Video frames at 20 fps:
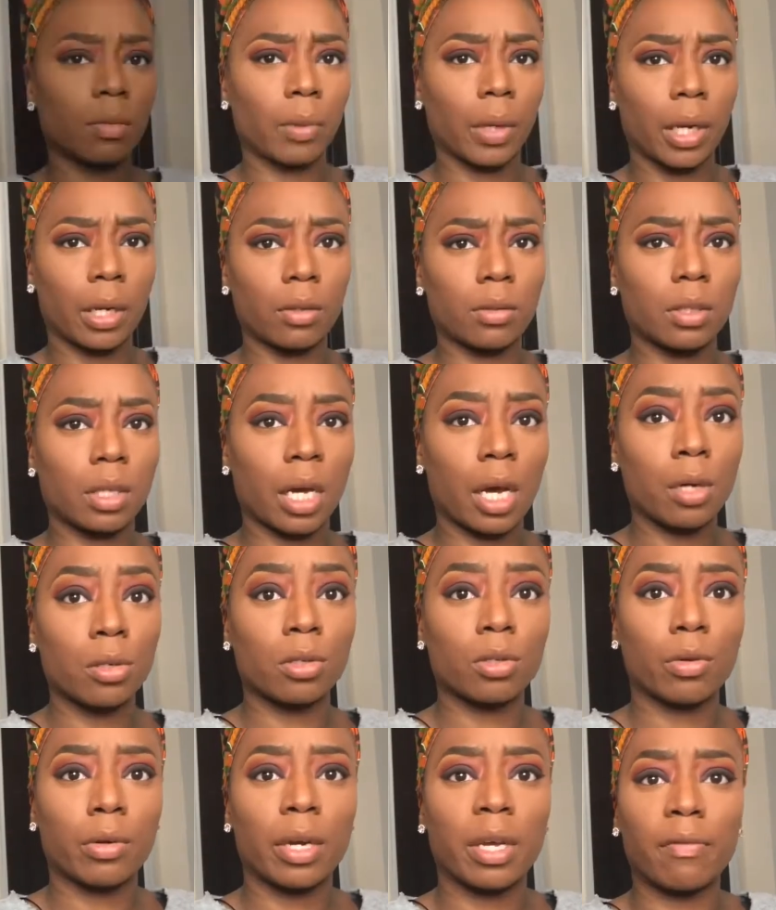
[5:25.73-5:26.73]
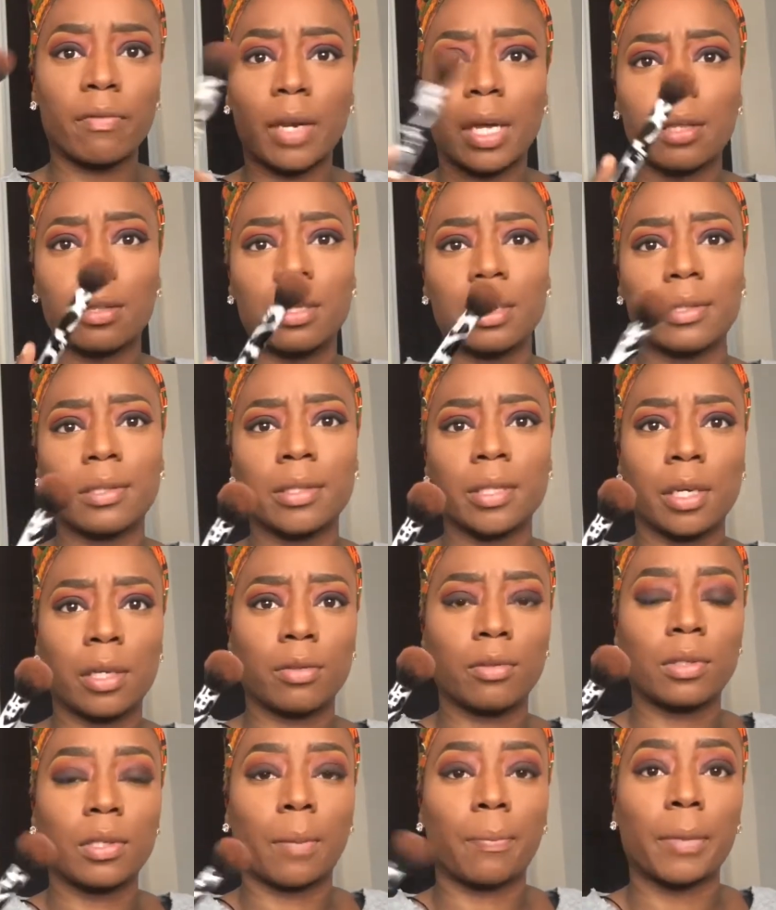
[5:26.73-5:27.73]
is what I use to contour. If not this, then I
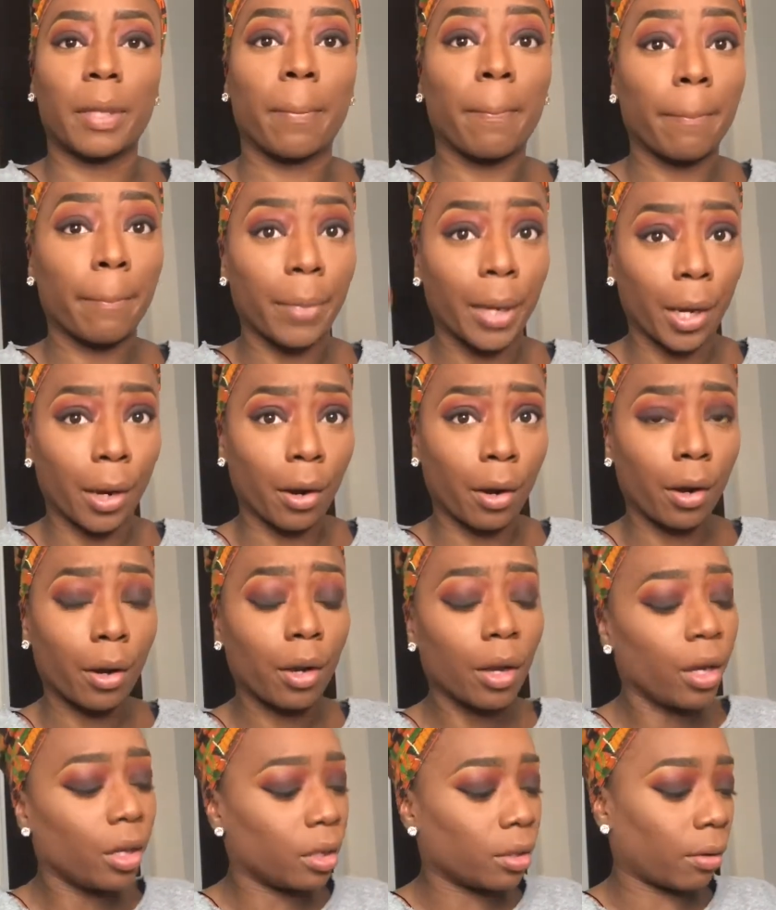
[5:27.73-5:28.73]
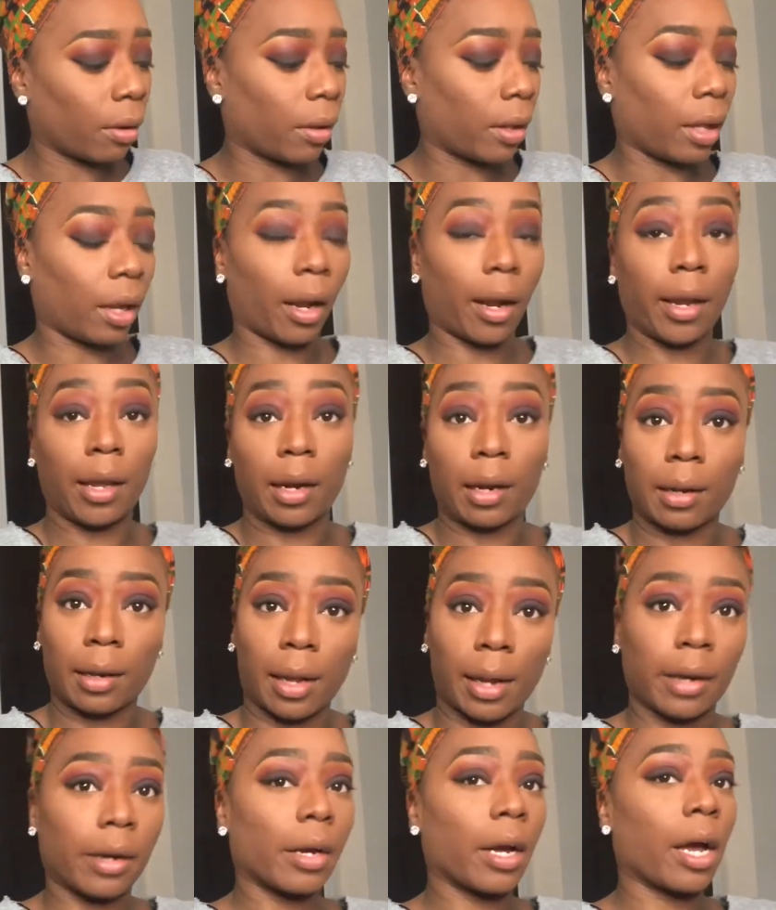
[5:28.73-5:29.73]
use something bigger so that I get a
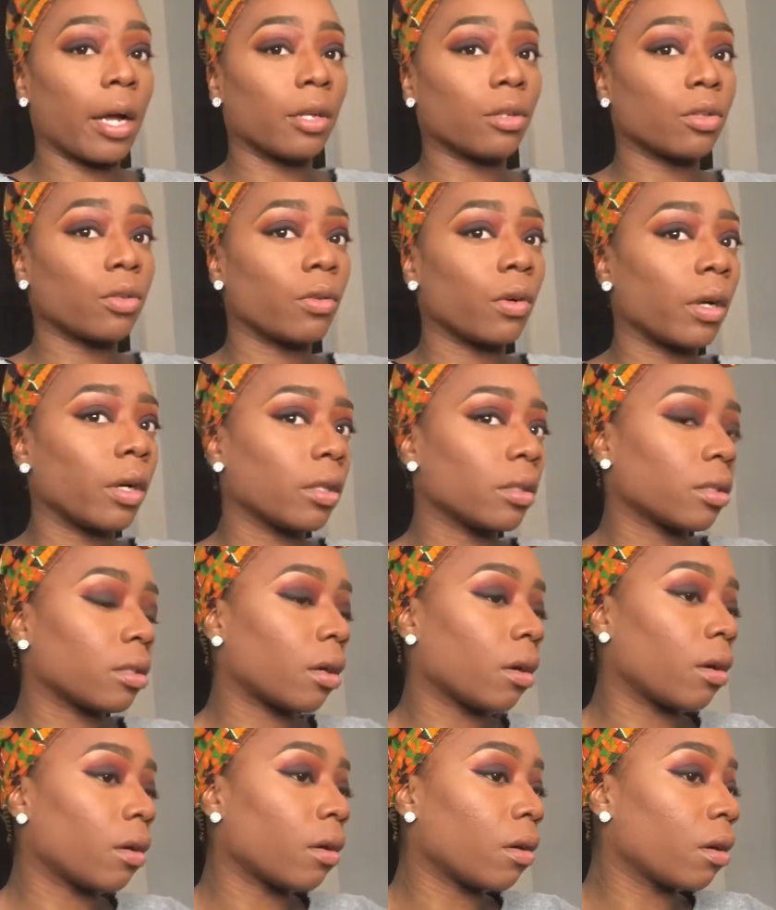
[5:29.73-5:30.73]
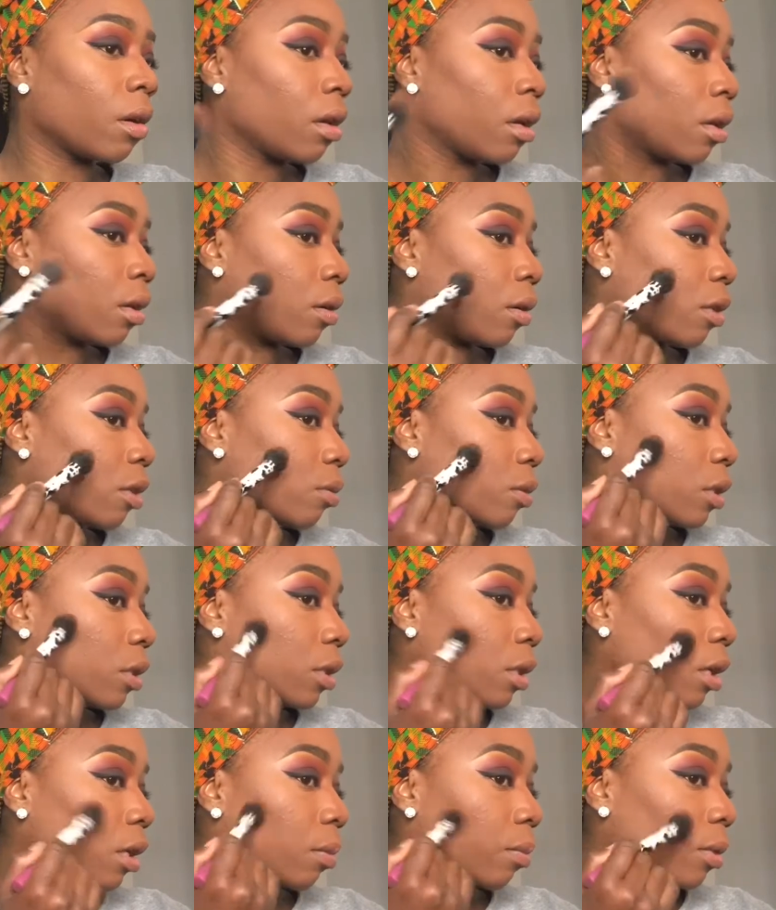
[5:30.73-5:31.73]
lighter contour. So I'm
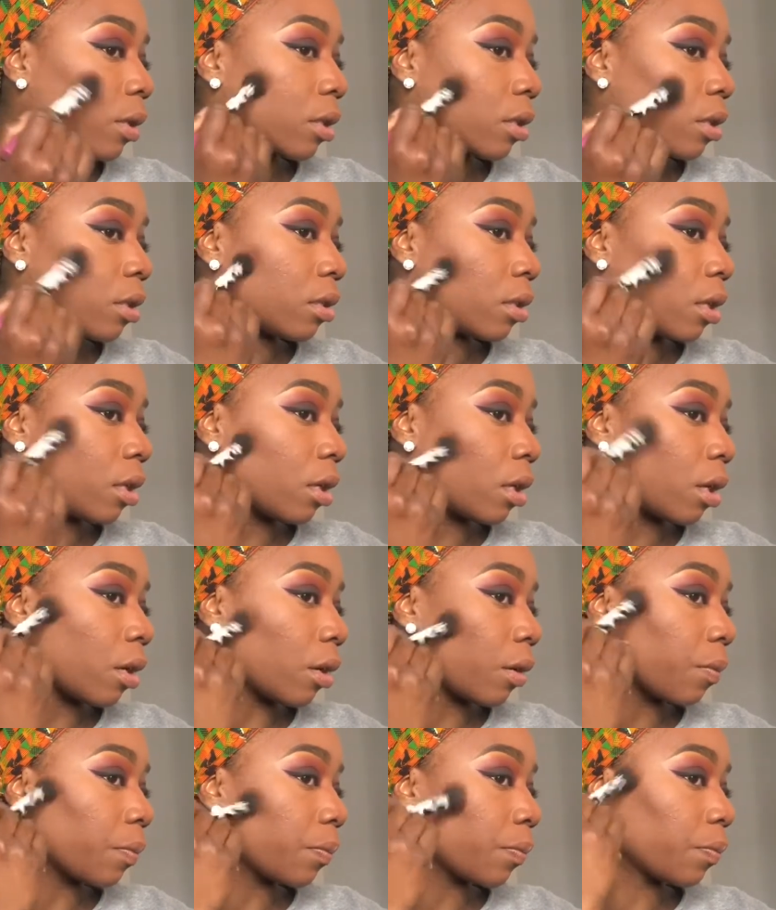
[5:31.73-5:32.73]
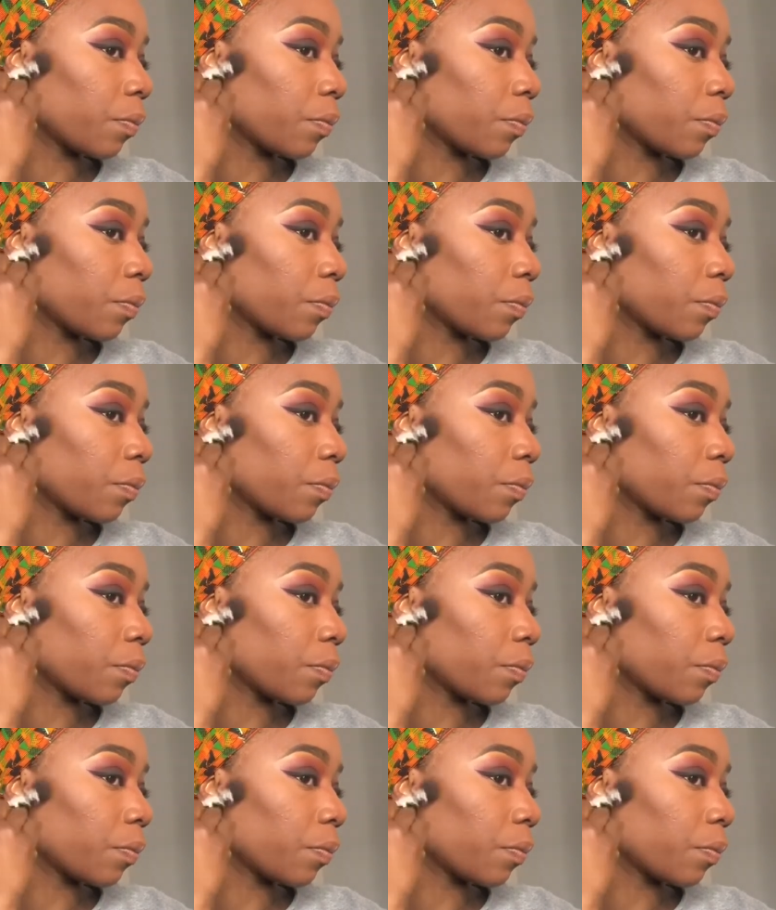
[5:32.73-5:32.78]
just gonna brush this in here.